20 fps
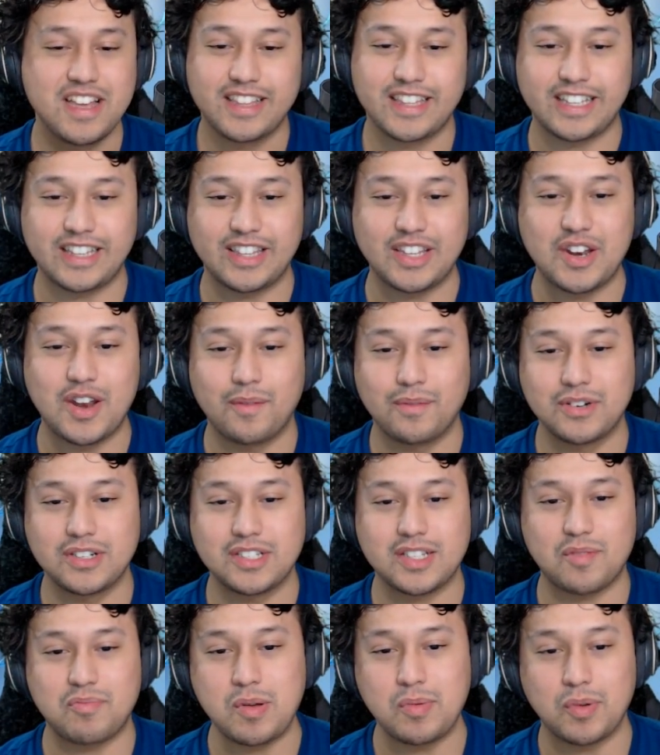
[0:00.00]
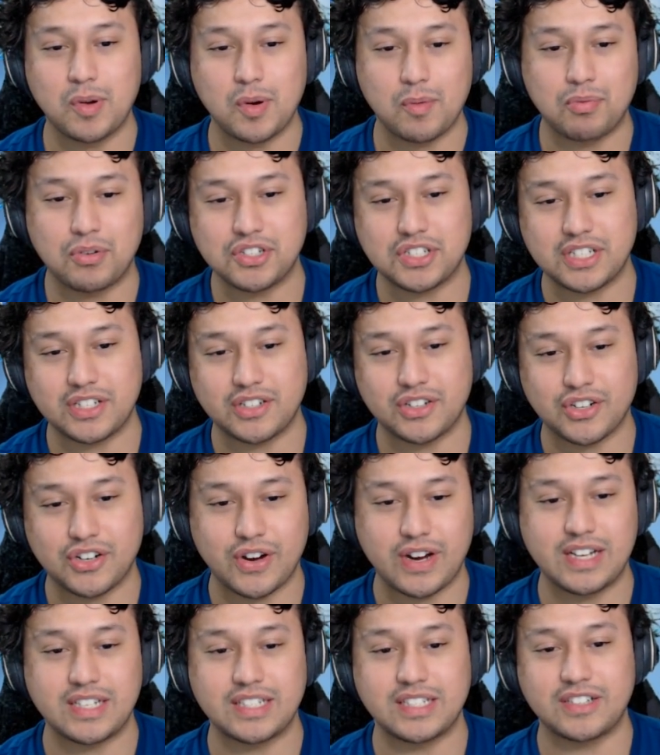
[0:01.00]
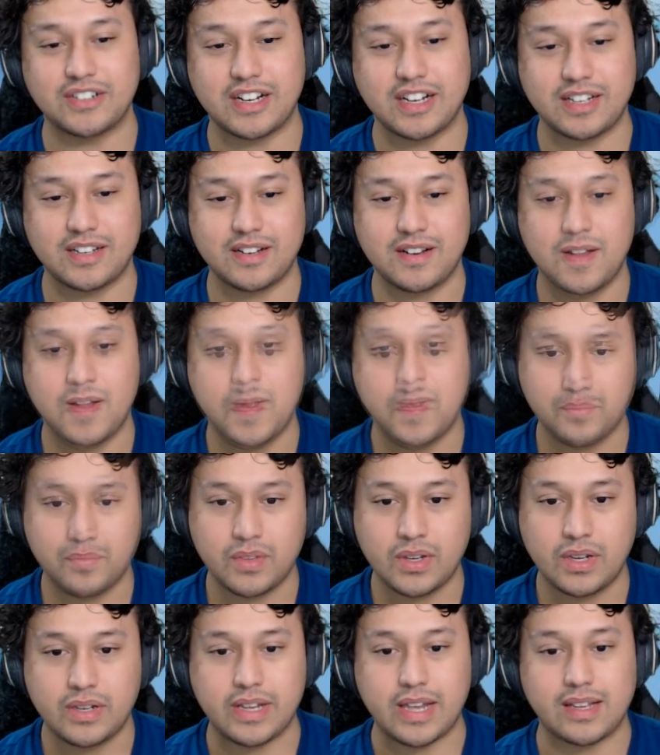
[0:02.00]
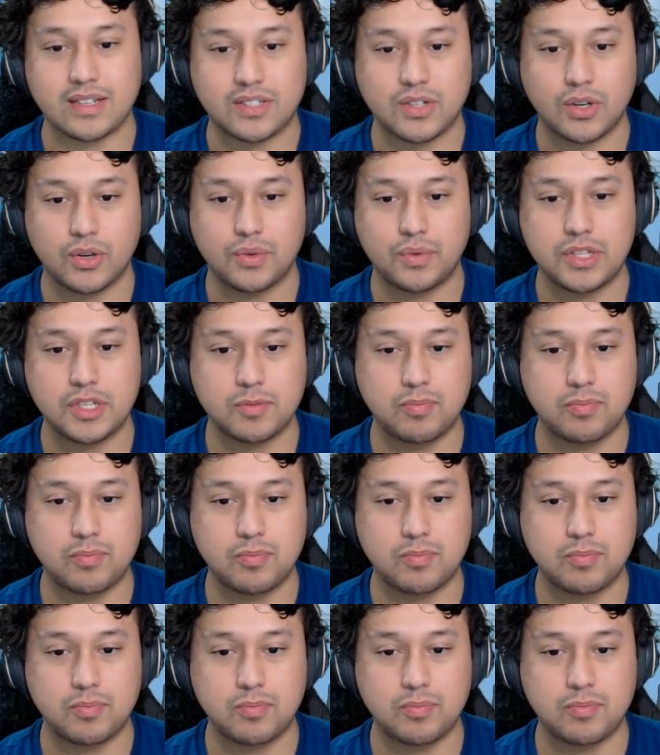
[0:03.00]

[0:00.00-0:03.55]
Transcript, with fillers: Like the numbers that people are pushing are crazy, right? Yeah, so with his